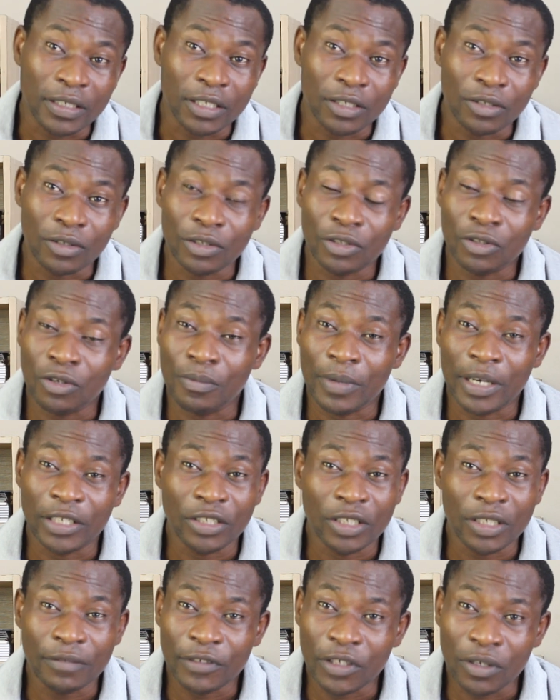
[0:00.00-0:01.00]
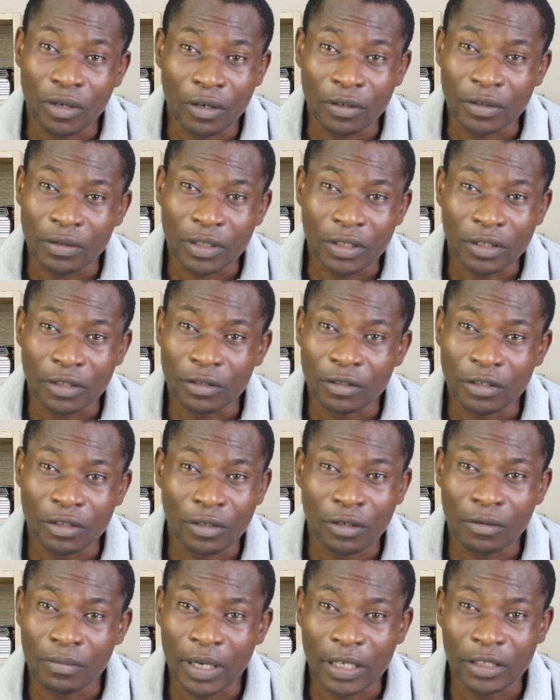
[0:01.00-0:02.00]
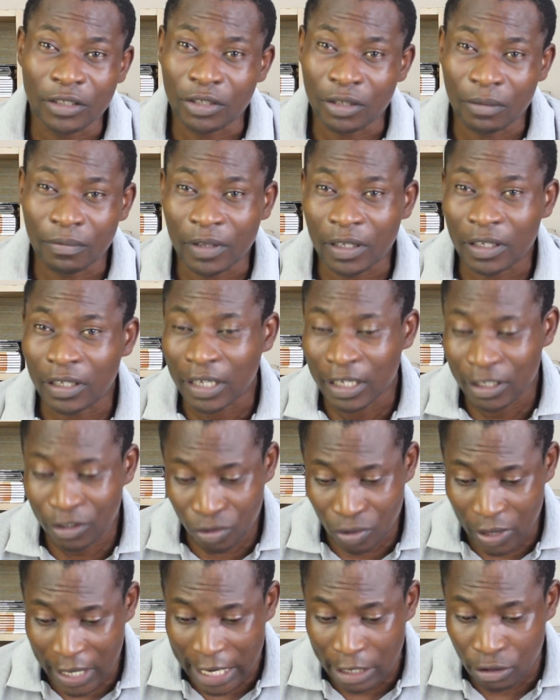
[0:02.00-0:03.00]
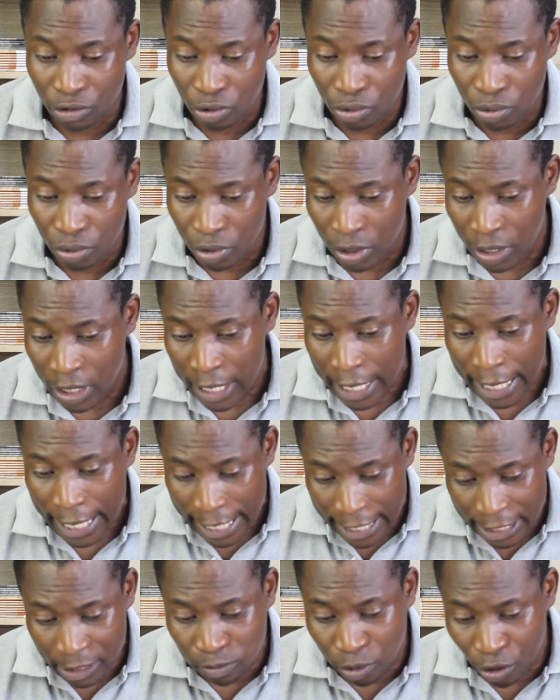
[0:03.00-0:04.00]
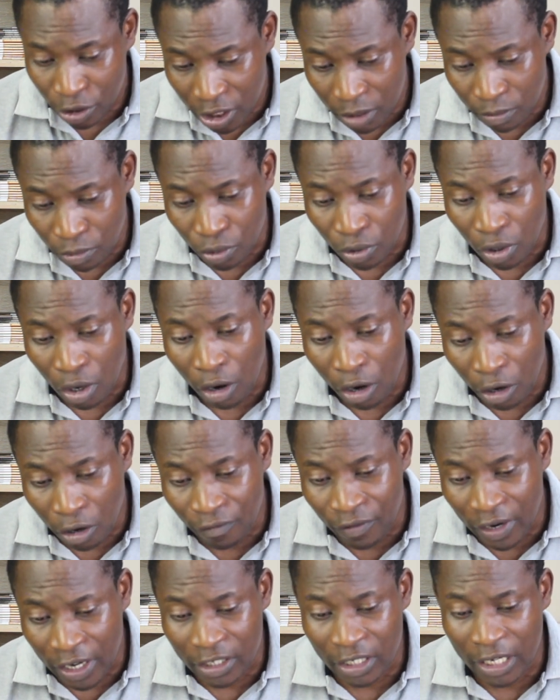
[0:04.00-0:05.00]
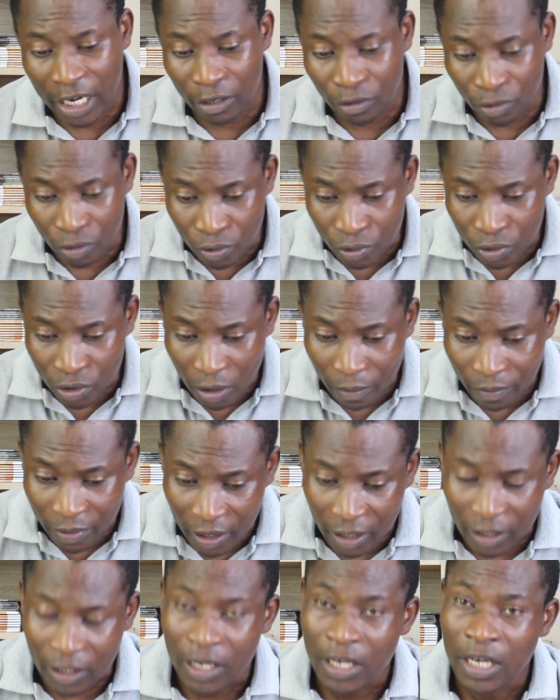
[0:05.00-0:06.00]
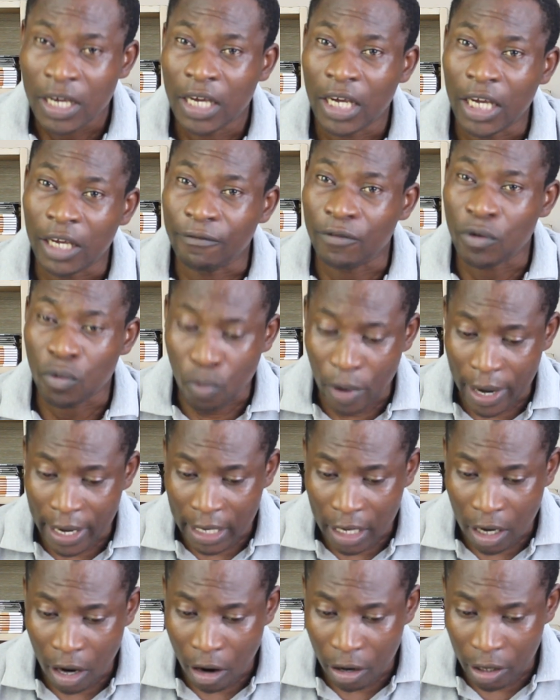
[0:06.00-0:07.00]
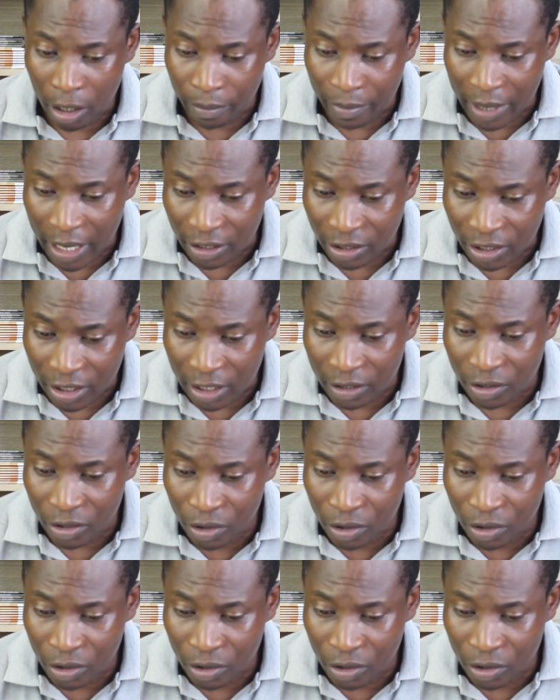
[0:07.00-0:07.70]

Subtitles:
It's not so much difficult. It's not so much something that you can do. It's possible. All of us can do something if you work on a mindset.